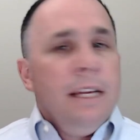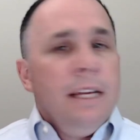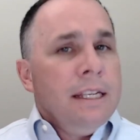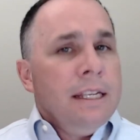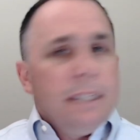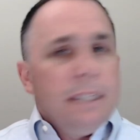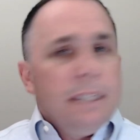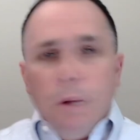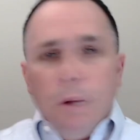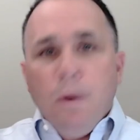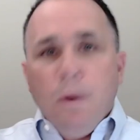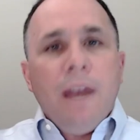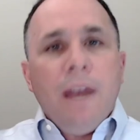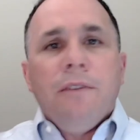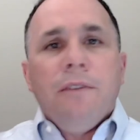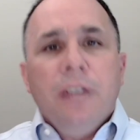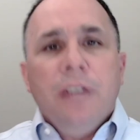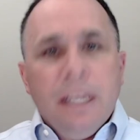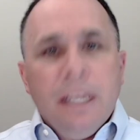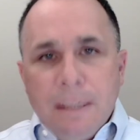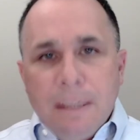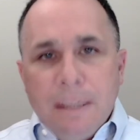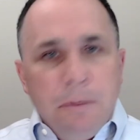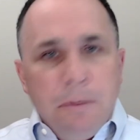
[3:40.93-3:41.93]
Whatever it is.
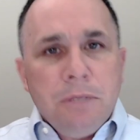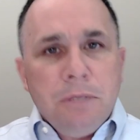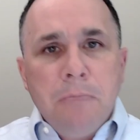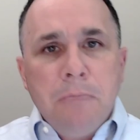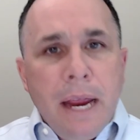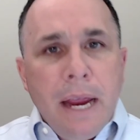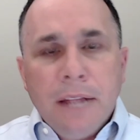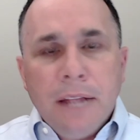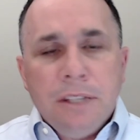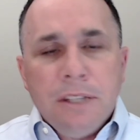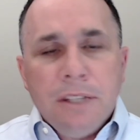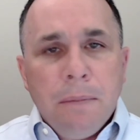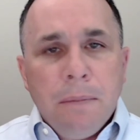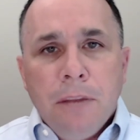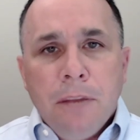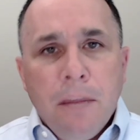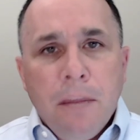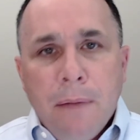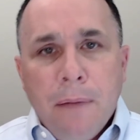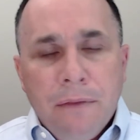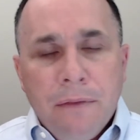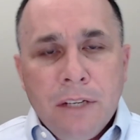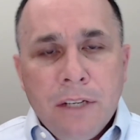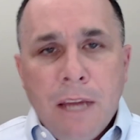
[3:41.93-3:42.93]
I'm just making something up
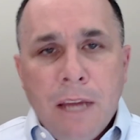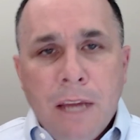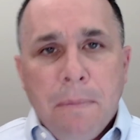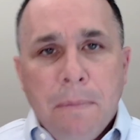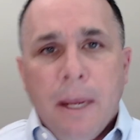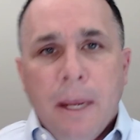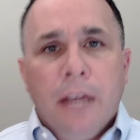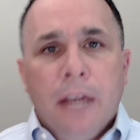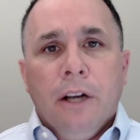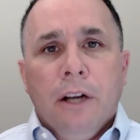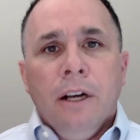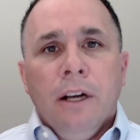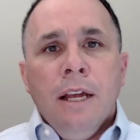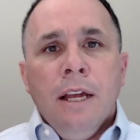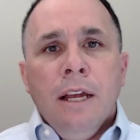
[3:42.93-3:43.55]
off the top of my head here.